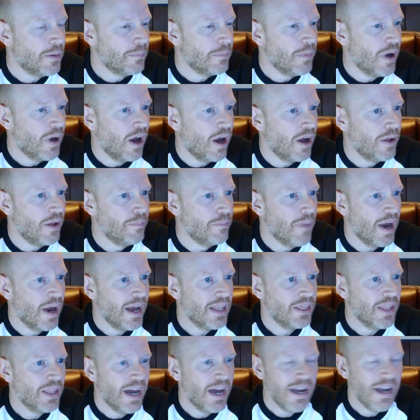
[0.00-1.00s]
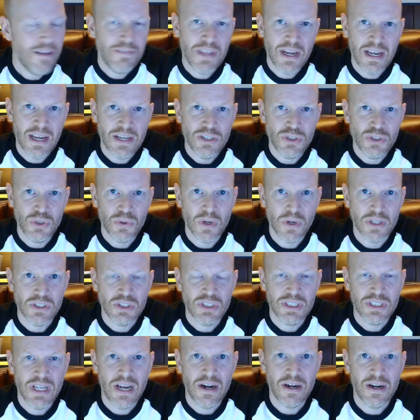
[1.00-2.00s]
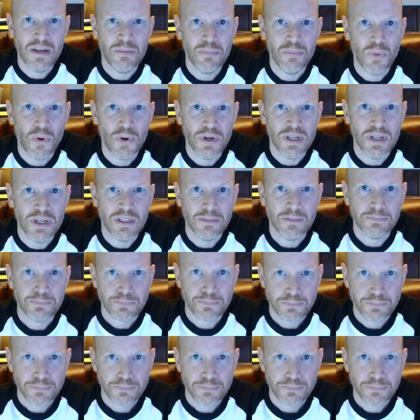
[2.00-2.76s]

On my live that I do on Saturday morning,